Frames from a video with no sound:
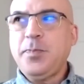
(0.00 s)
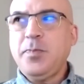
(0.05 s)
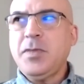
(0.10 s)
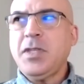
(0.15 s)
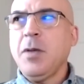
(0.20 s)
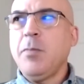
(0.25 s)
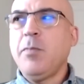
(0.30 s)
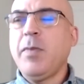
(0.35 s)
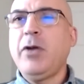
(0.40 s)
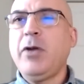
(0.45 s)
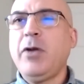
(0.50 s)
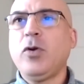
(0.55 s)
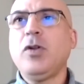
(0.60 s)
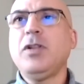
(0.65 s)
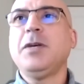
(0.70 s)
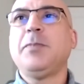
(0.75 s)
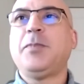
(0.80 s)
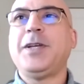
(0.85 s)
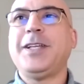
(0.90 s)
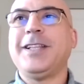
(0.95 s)
My role
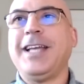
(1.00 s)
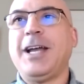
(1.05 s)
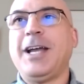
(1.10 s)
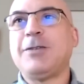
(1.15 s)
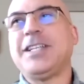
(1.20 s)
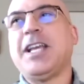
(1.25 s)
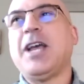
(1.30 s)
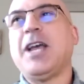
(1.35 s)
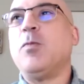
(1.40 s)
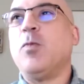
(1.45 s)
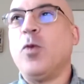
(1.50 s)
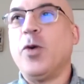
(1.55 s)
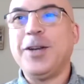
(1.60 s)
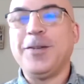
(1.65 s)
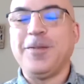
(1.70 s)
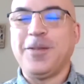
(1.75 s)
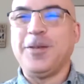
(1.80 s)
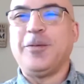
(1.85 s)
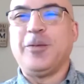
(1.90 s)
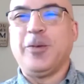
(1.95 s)
at Bitly, I would say I'm one
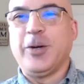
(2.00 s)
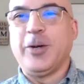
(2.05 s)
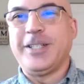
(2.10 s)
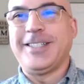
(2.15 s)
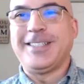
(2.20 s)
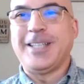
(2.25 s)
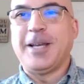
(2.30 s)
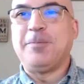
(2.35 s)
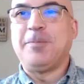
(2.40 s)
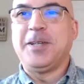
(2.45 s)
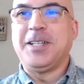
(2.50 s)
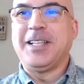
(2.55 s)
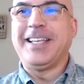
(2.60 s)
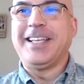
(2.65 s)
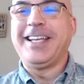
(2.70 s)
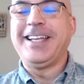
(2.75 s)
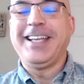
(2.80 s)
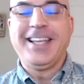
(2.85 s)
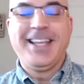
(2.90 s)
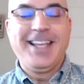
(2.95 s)
of the voices at
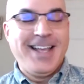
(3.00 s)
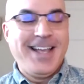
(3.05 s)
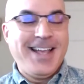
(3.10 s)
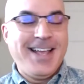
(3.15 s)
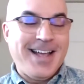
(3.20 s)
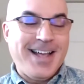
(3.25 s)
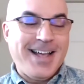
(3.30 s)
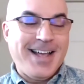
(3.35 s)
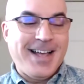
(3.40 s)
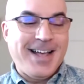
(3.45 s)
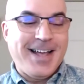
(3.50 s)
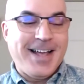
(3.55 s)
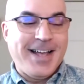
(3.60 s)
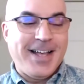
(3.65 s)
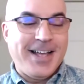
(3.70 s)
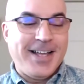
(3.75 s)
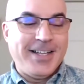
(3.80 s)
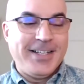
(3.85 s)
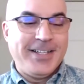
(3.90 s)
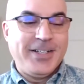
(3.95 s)
Bitly.
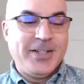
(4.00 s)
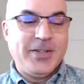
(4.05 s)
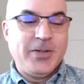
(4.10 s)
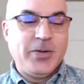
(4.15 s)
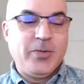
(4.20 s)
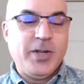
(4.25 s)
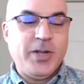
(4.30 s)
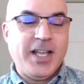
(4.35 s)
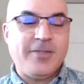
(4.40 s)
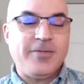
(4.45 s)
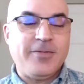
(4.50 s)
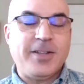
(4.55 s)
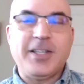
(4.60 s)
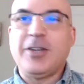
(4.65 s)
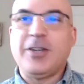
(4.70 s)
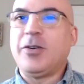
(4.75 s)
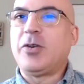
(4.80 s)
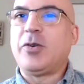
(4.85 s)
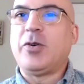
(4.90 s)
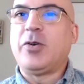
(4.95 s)
We have
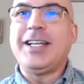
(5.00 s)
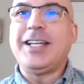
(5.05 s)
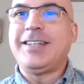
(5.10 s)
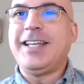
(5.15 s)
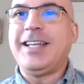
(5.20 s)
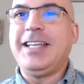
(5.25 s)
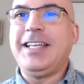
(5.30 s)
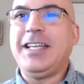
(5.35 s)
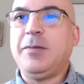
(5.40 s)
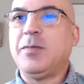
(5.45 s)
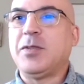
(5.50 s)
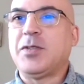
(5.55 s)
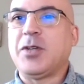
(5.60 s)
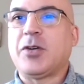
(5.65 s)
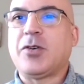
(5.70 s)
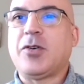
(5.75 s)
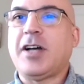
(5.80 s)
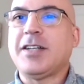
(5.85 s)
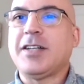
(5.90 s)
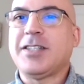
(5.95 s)
great teams
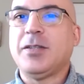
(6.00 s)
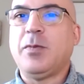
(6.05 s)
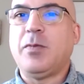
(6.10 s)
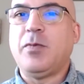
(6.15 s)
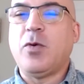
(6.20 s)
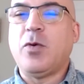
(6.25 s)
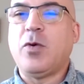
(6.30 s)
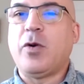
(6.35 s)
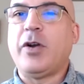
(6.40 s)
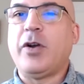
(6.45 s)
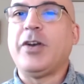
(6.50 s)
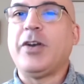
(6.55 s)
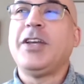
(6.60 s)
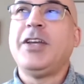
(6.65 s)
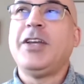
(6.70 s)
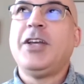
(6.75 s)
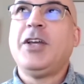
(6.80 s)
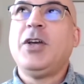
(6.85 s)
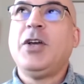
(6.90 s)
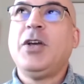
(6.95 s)
across the board
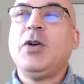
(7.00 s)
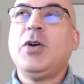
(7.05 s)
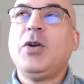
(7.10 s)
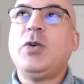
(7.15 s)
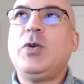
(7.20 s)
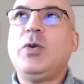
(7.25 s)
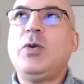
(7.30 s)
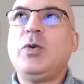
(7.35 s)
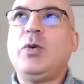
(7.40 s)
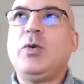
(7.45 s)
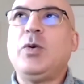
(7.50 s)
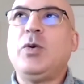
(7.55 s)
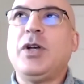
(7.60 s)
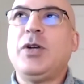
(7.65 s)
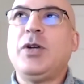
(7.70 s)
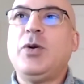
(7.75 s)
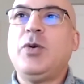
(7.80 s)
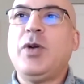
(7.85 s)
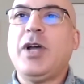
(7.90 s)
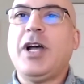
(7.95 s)
who
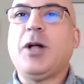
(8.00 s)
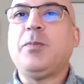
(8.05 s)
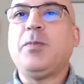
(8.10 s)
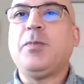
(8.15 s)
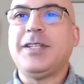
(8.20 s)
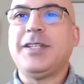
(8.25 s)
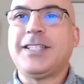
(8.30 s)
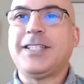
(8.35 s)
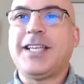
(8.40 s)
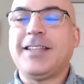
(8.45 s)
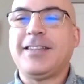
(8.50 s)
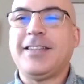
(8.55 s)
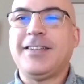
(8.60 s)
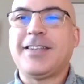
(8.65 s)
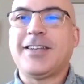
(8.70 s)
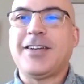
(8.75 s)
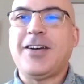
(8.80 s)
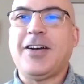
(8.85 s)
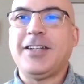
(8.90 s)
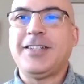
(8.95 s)
help us get this
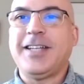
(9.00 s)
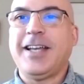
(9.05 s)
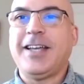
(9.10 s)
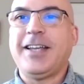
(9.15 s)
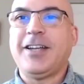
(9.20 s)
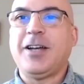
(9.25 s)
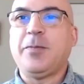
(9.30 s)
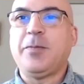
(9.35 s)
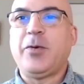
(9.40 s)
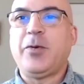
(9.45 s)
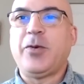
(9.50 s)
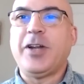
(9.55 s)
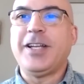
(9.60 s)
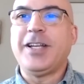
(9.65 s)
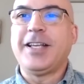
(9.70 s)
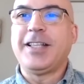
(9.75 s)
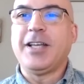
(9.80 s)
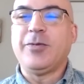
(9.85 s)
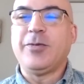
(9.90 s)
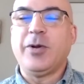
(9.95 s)
content up and
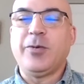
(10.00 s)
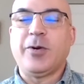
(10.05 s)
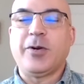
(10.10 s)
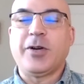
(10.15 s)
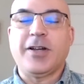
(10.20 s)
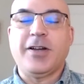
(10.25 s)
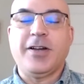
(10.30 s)
running that we work